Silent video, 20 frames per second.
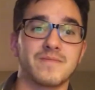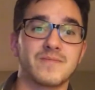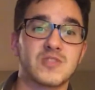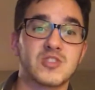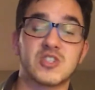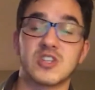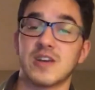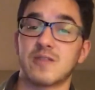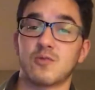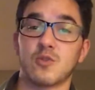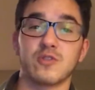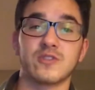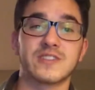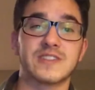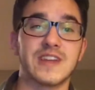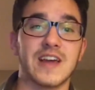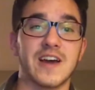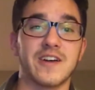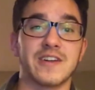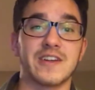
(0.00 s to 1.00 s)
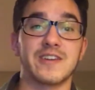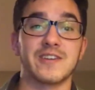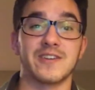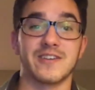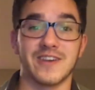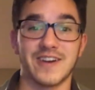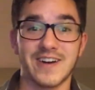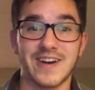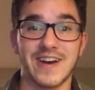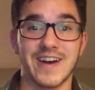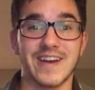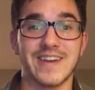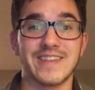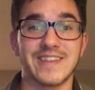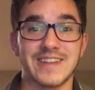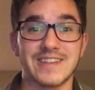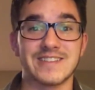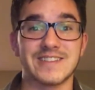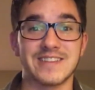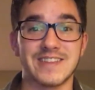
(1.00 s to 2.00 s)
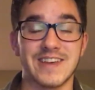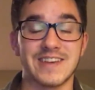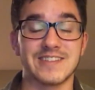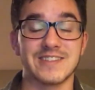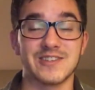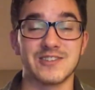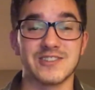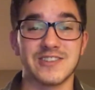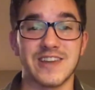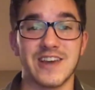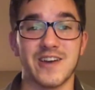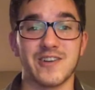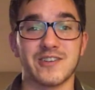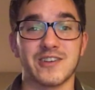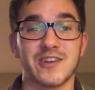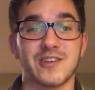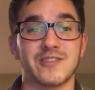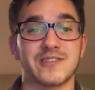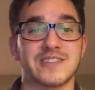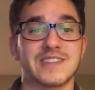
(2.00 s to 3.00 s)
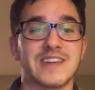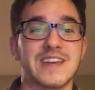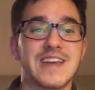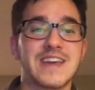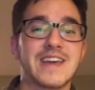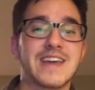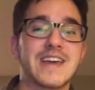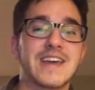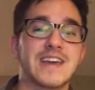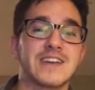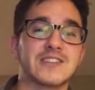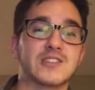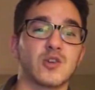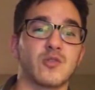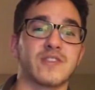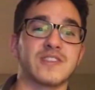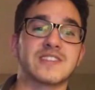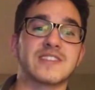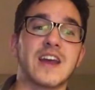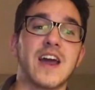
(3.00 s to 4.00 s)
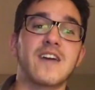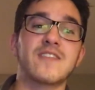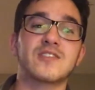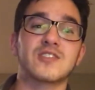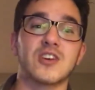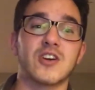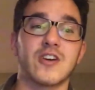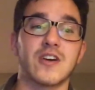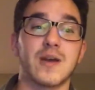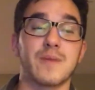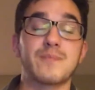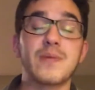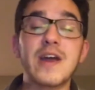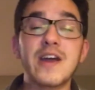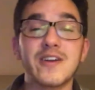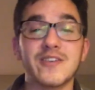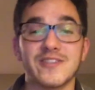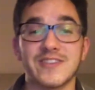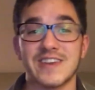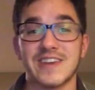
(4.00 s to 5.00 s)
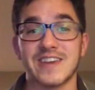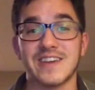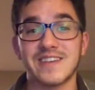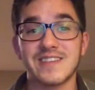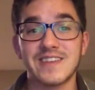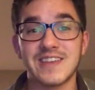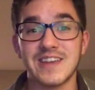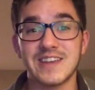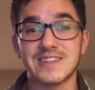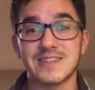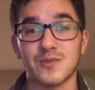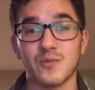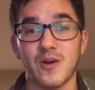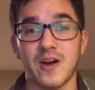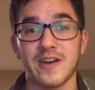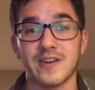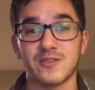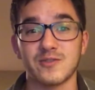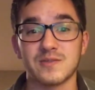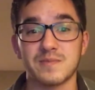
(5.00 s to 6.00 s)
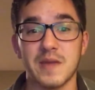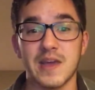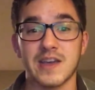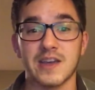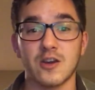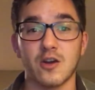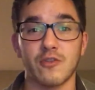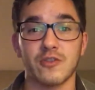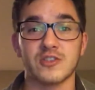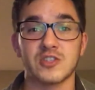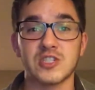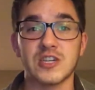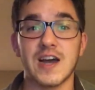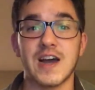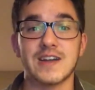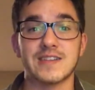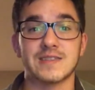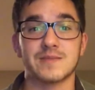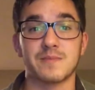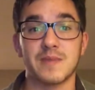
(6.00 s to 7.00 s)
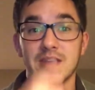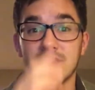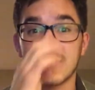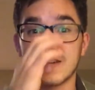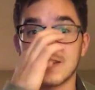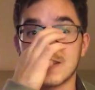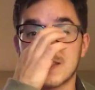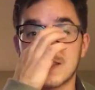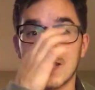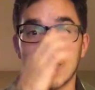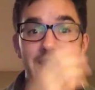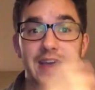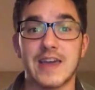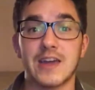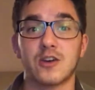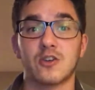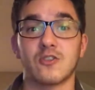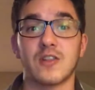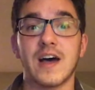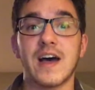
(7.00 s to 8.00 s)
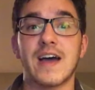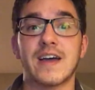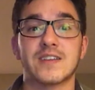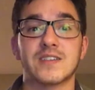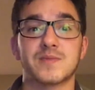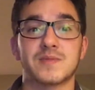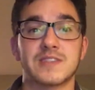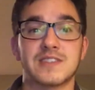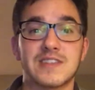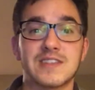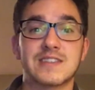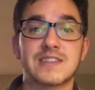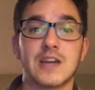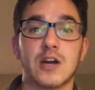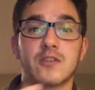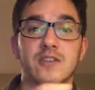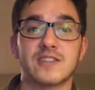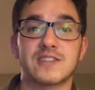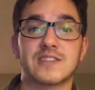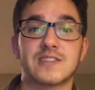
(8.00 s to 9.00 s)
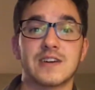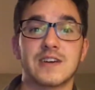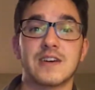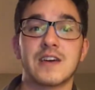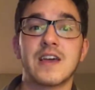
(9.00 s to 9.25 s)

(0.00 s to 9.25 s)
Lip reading: Shit rolls downhill, all right? That's usually how it goes. So the staff sergeant, apparently, he's the one who's making all the shots and making us hate our lives because he's telling us,